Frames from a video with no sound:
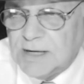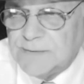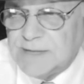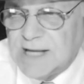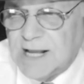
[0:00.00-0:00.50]

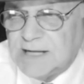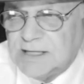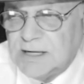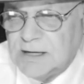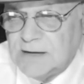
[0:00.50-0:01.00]

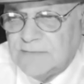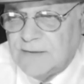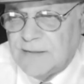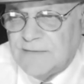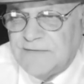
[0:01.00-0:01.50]
unredacted,
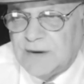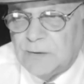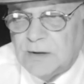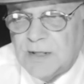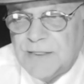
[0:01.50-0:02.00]
from the
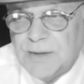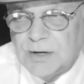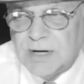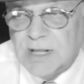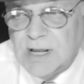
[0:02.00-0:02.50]
federal
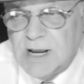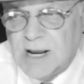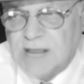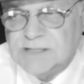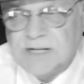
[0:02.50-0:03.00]
authority
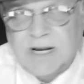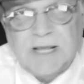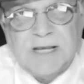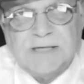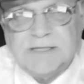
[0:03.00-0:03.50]
as to
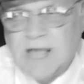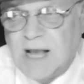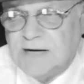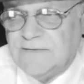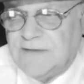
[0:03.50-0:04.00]
the
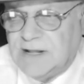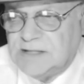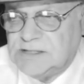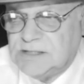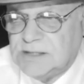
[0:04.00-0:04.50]
exact
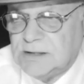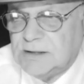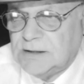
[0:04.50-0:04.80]
offense